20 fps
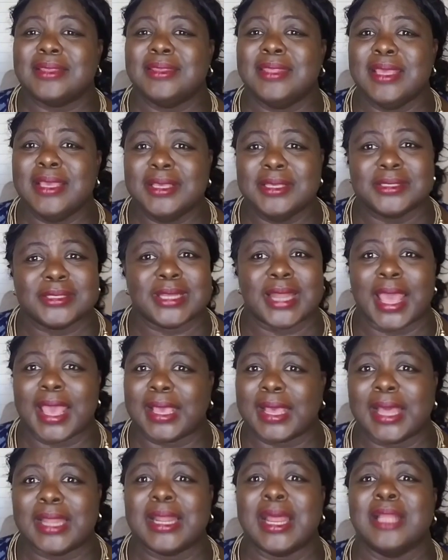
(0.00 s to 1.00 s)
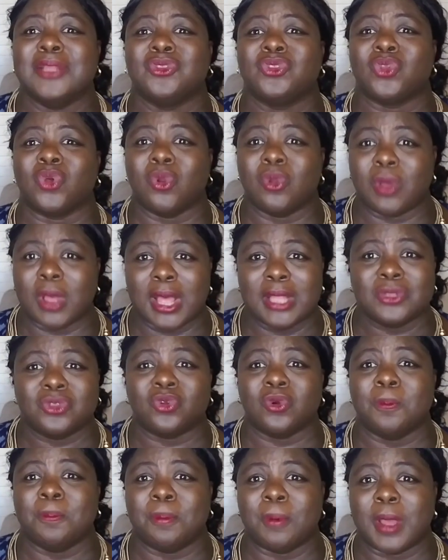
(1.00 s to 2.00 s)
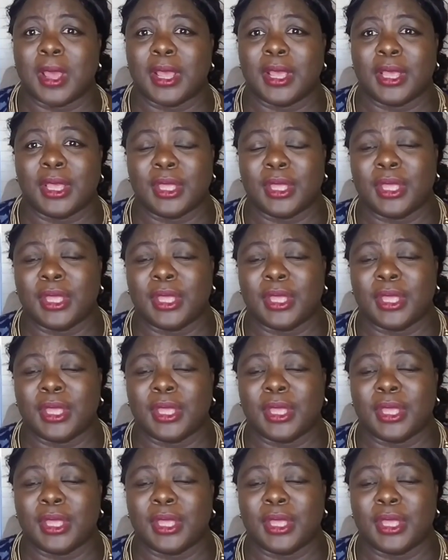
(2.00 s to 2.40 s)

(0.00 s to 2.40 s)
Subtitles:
thing is like an anthology,